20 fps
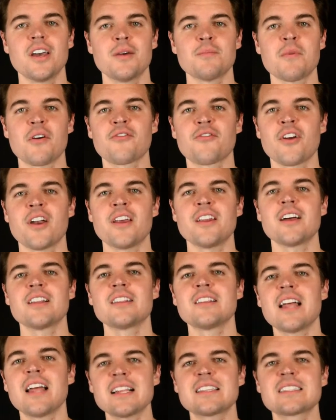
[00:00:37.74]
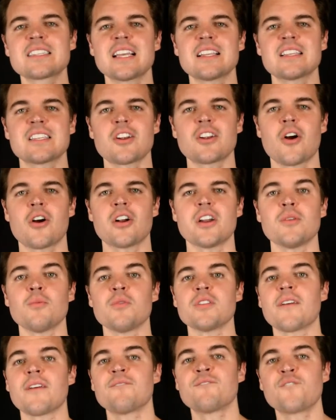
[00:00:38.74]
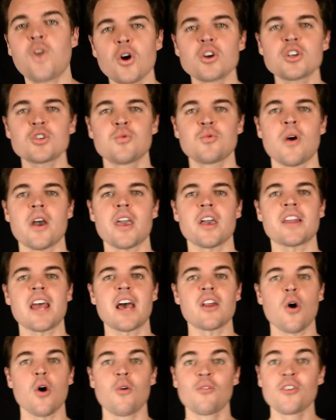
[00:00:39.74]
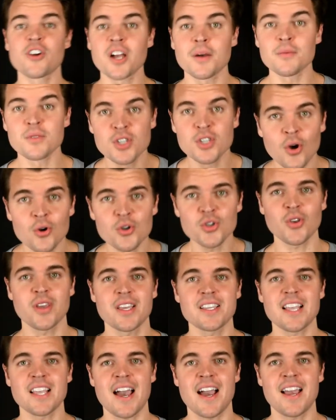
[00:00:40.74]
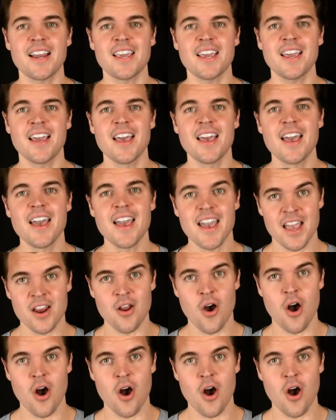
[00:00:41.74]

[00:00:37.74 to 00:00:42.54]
My friend, let's get started with the first way on how to overcome social anxiety and